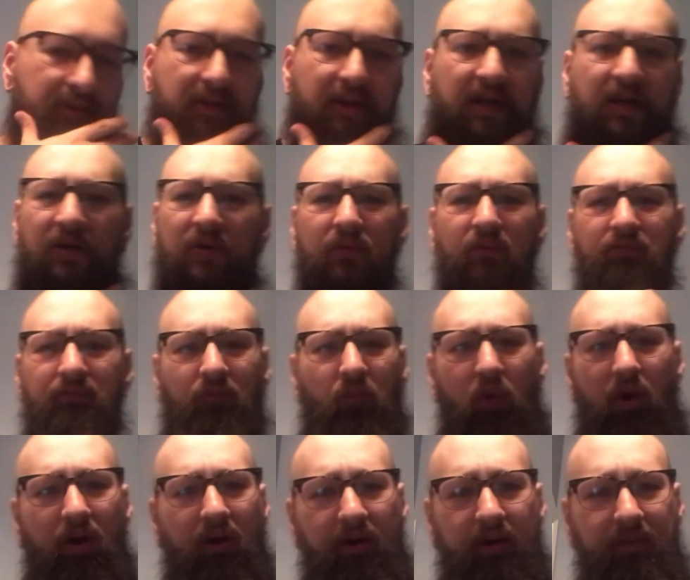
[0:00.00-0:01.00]
They don't
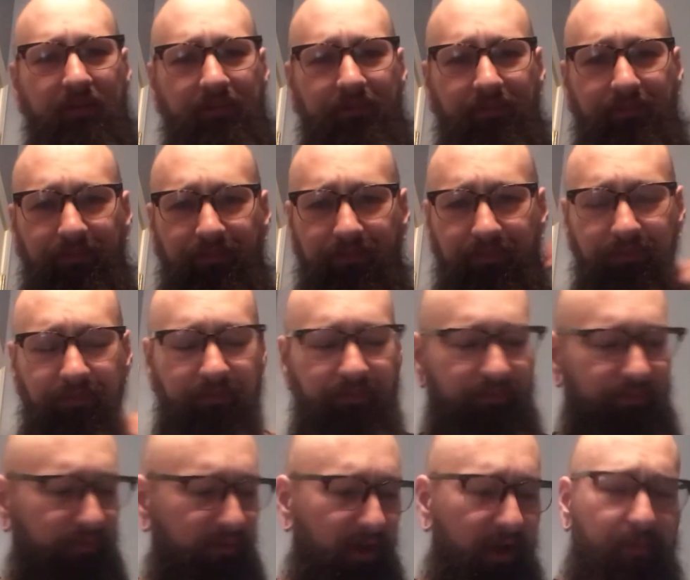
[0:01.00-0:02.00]
work.
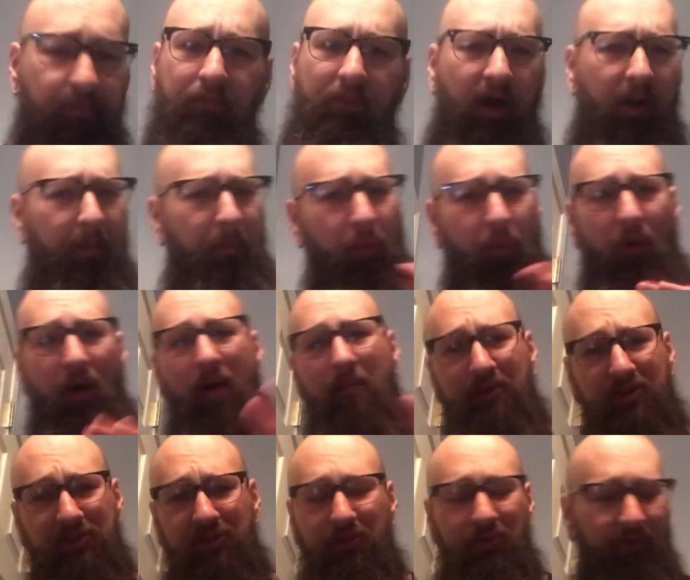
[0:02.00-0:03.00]
I
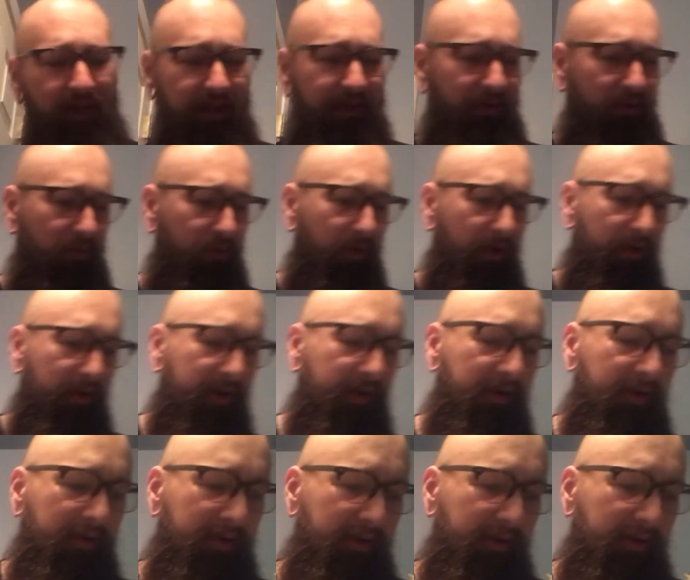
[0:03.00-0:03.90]
promise you they don't work.